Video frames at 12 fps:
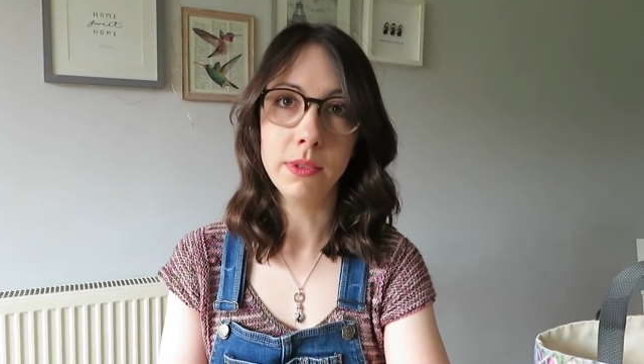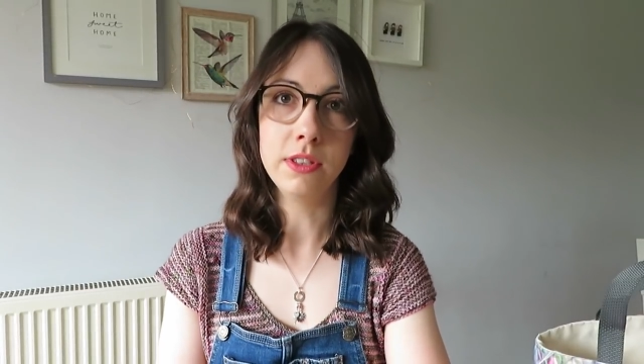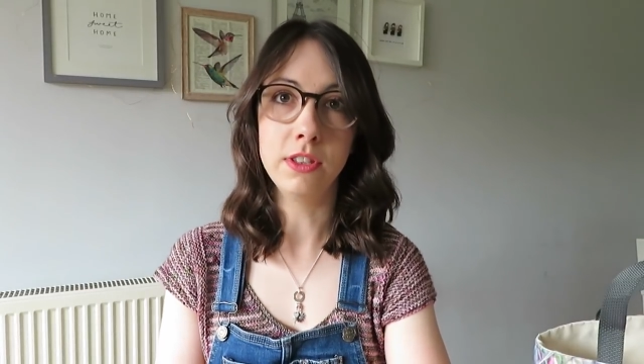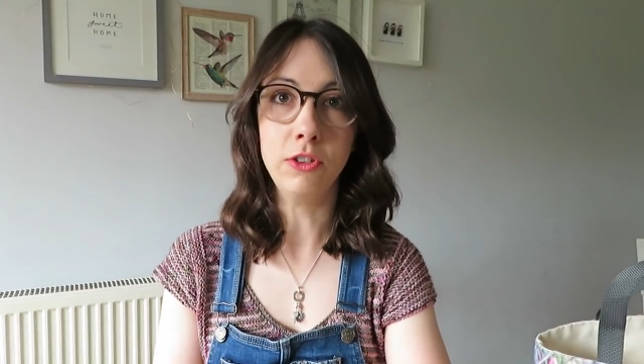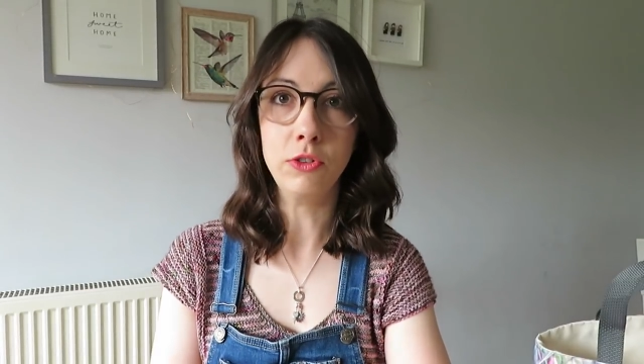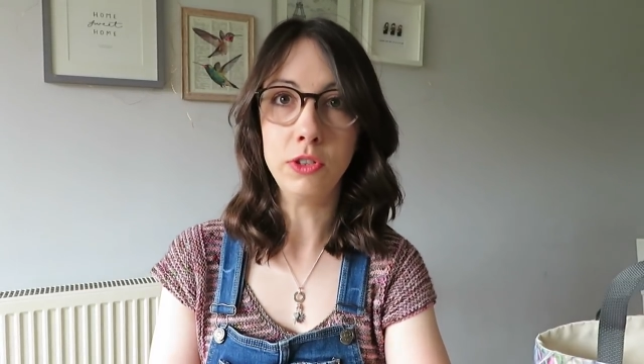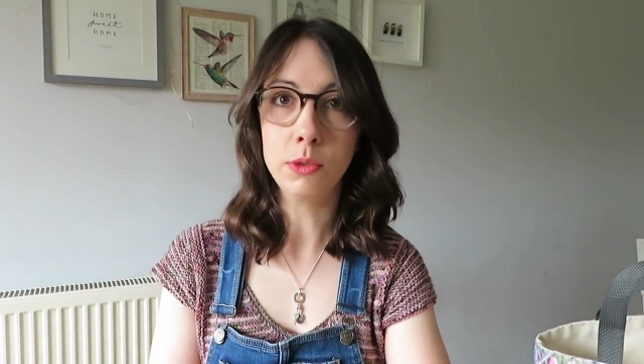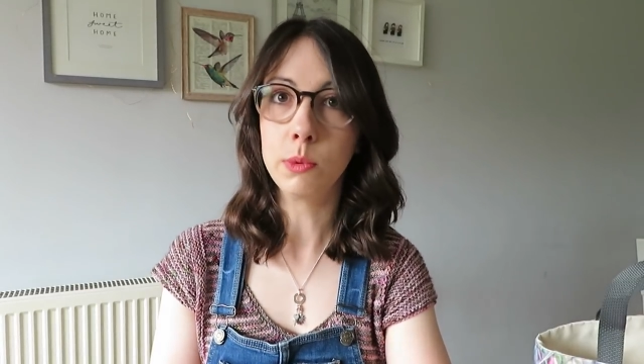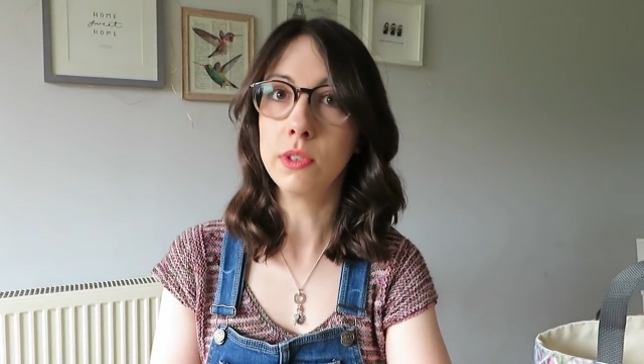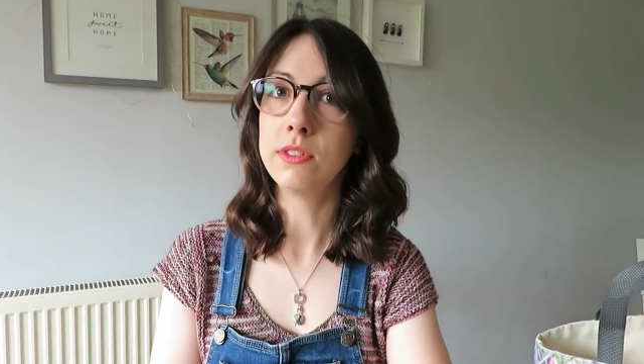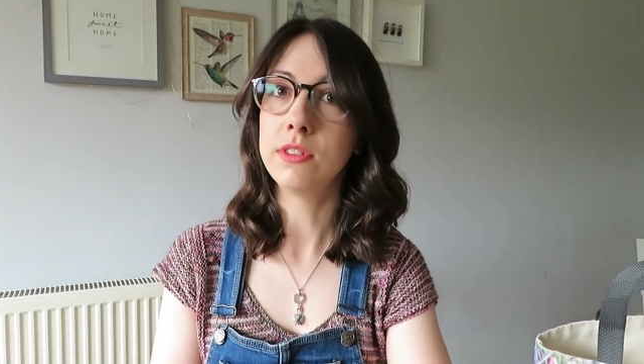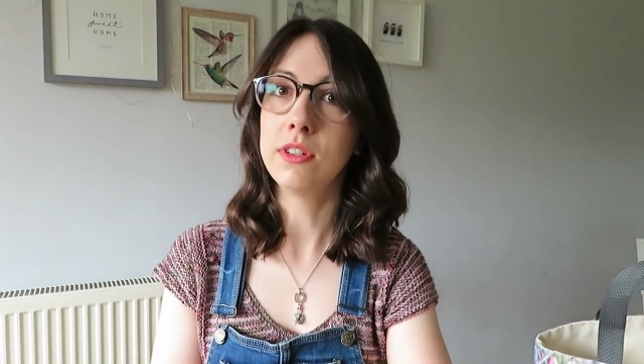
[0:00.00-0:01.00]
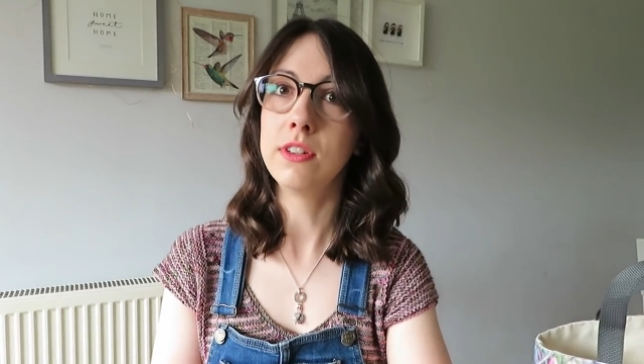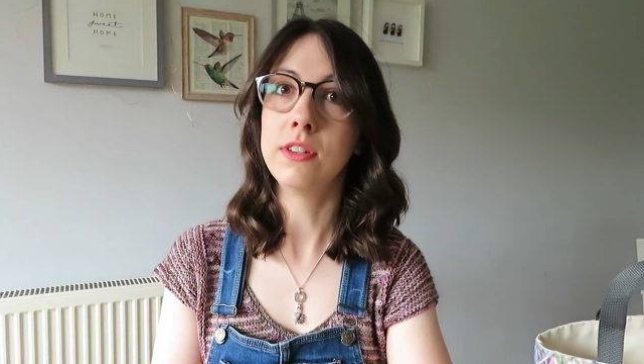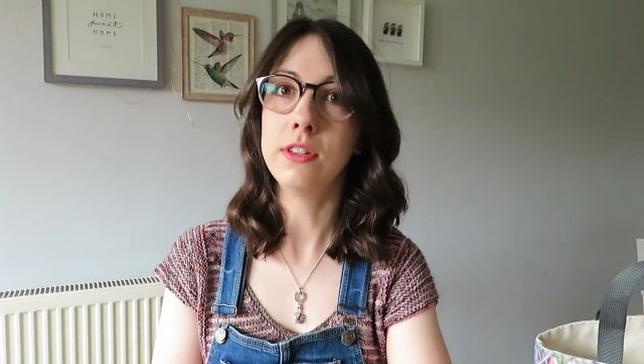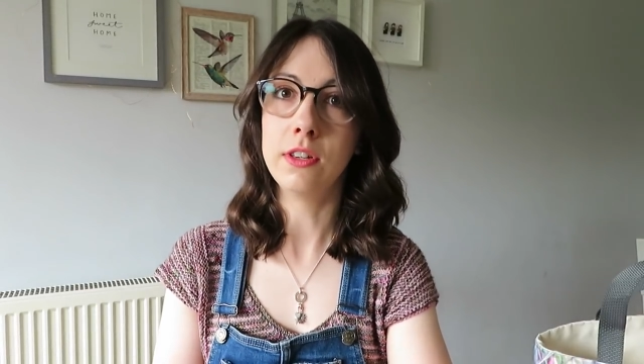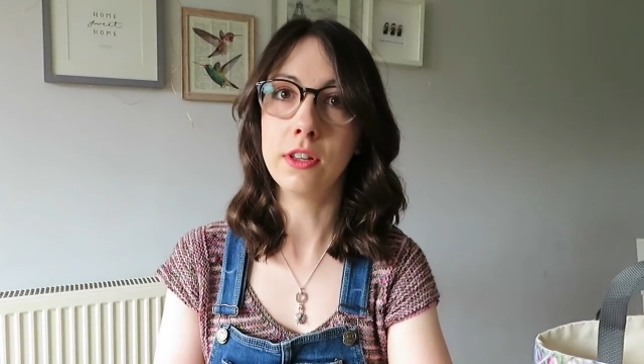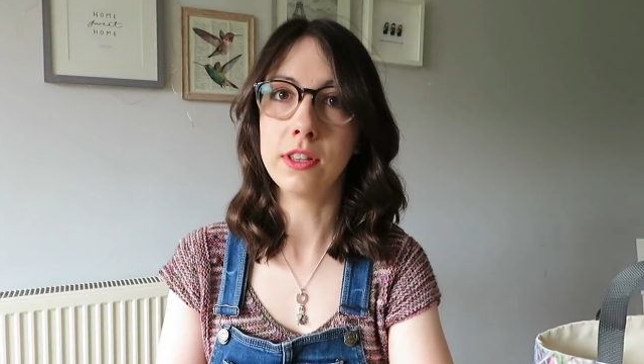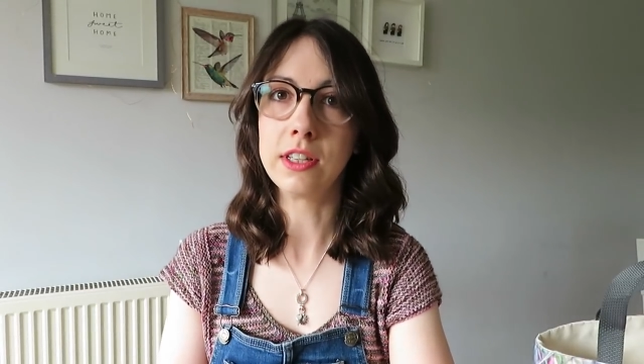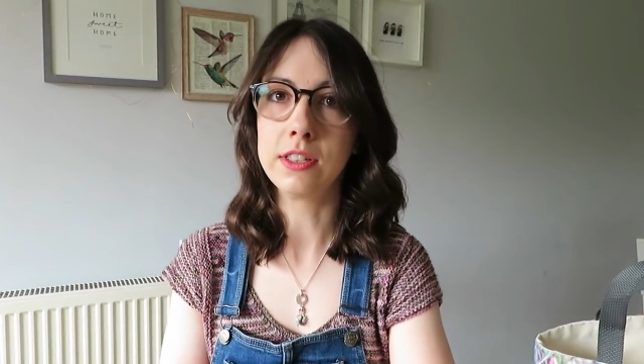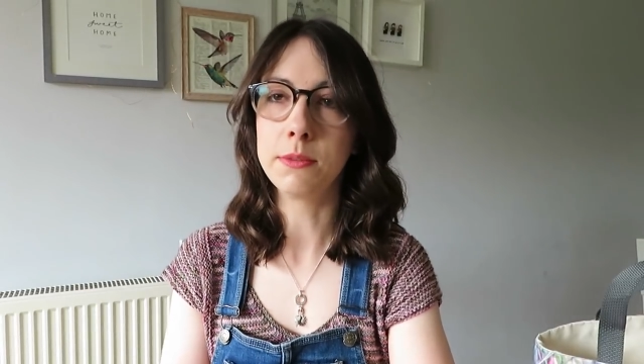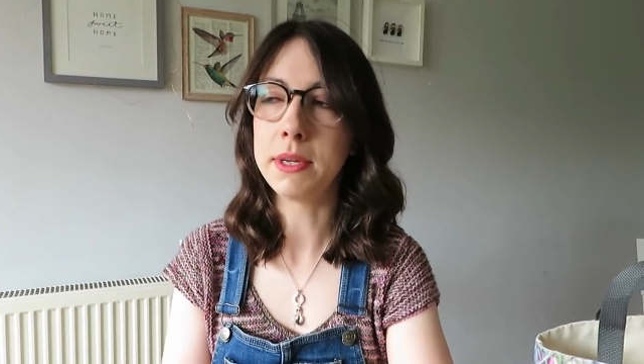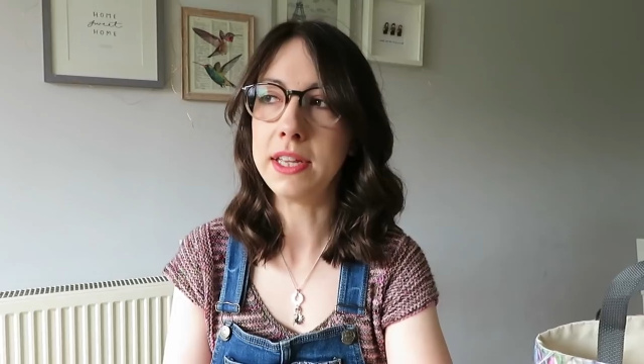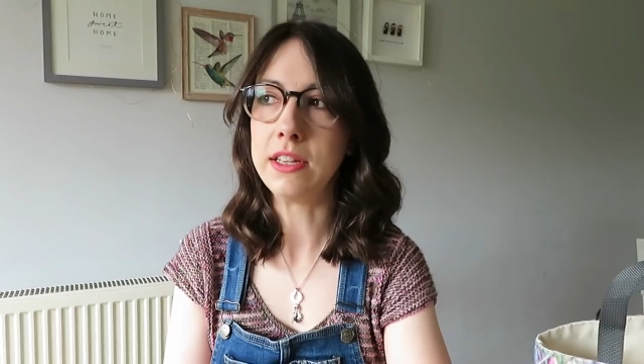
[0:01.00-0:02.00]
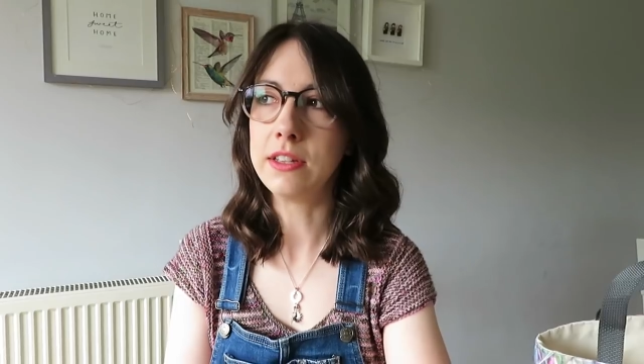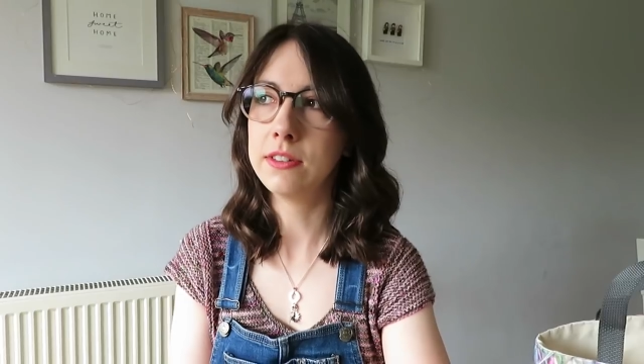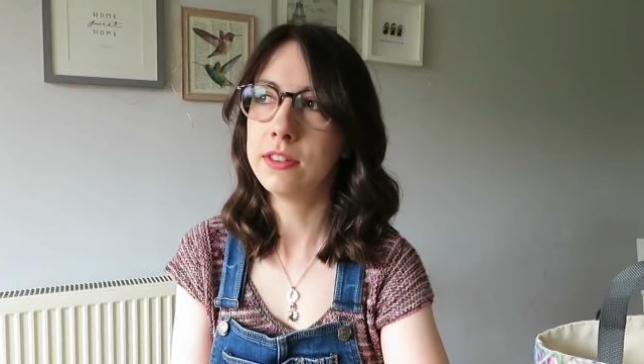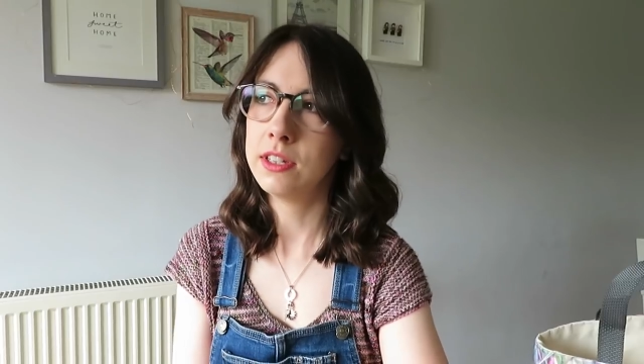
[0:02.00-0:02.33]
that the noise was nothing to be